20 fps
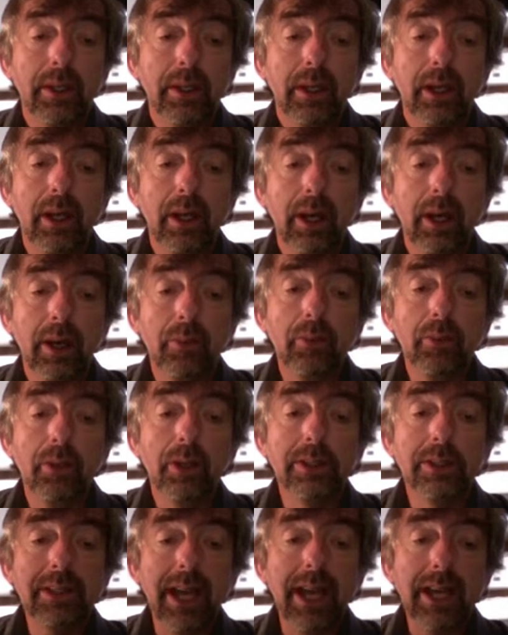
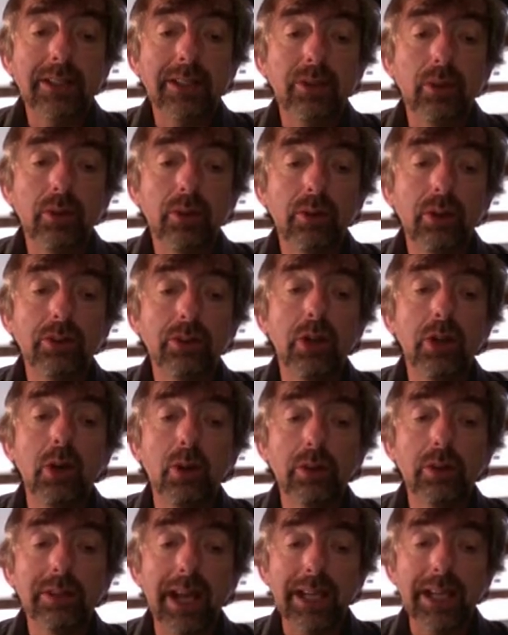the
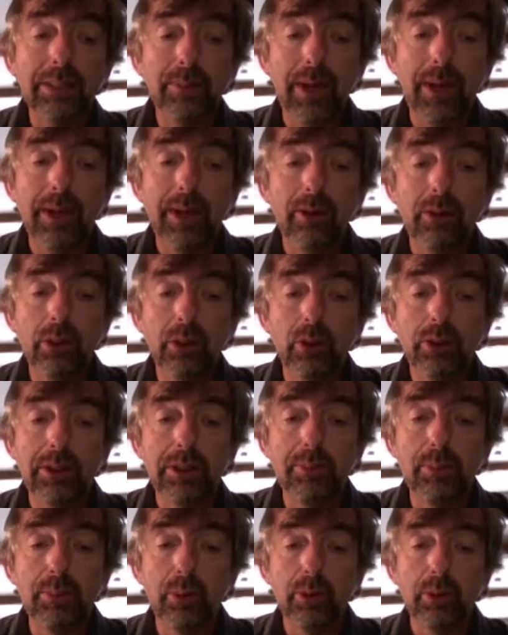total tax paid on goods
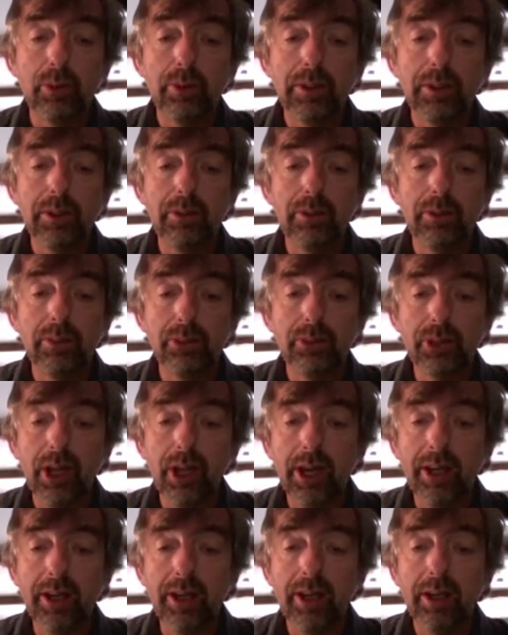imported from
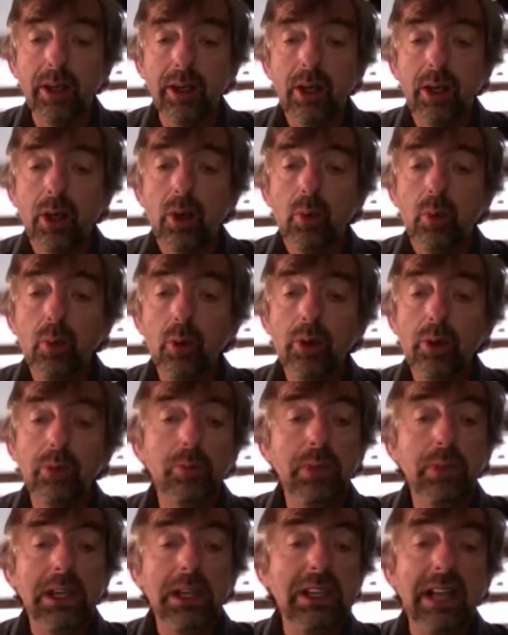China
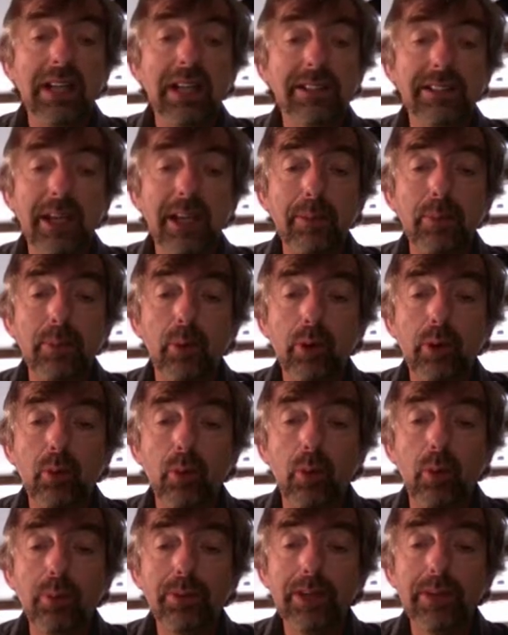would be, let's say,
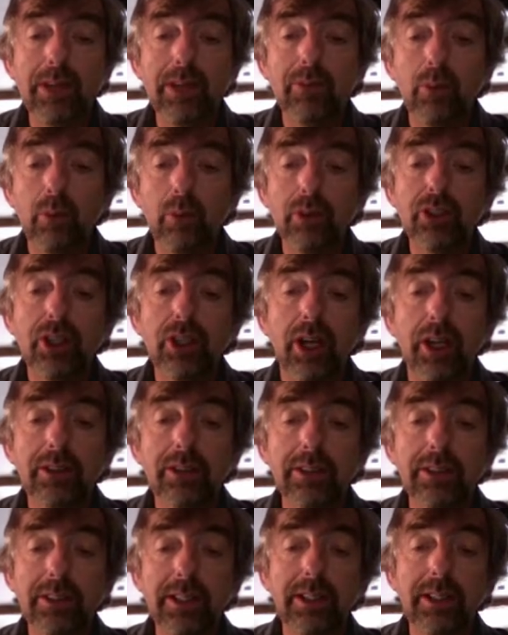0.1% of all the
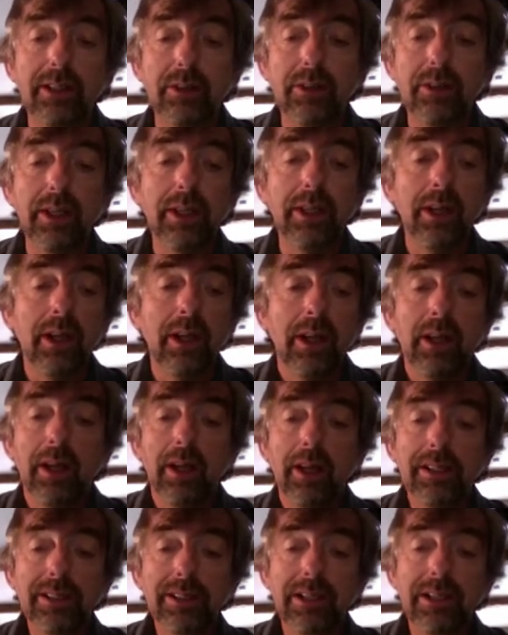charges, including
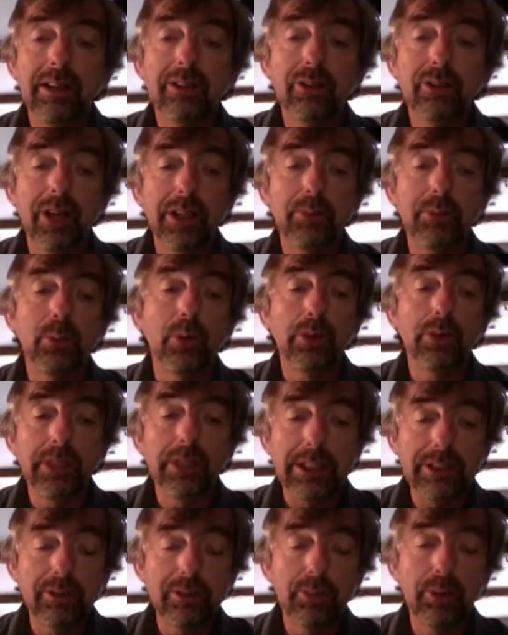transport and
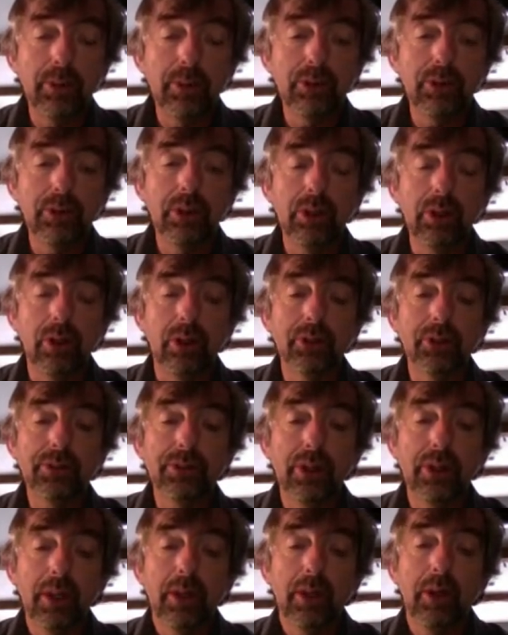distribution
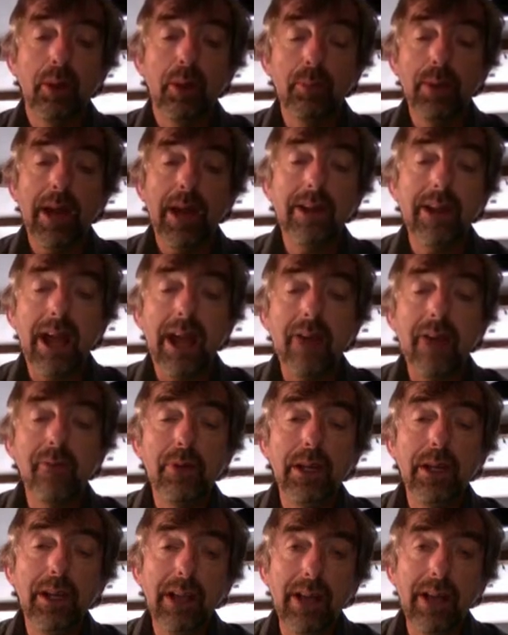costs, paid at
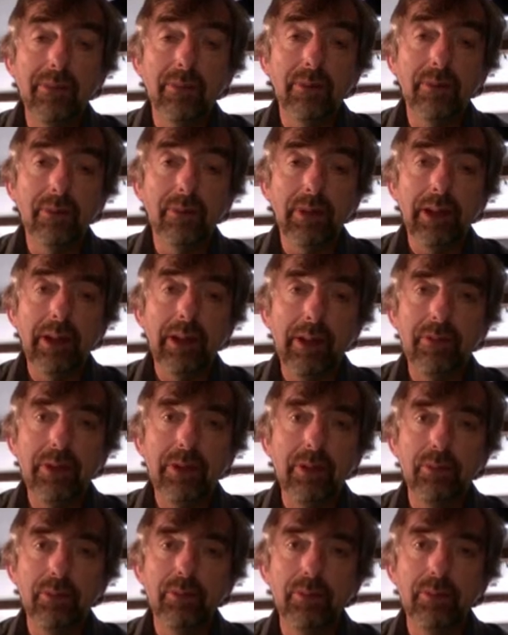every level, every